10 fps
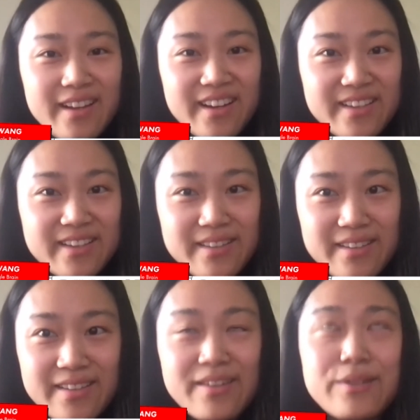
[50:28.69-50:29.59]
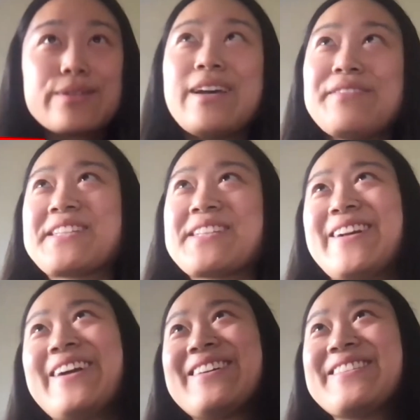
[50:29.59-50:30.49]
I also have a
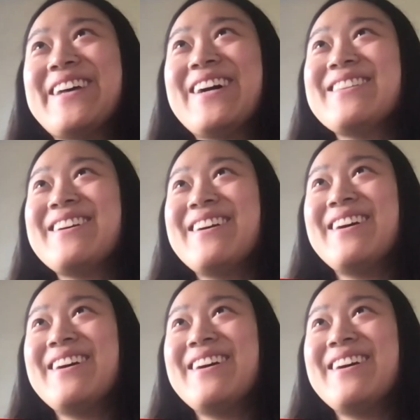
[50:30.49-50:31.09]
slide on that.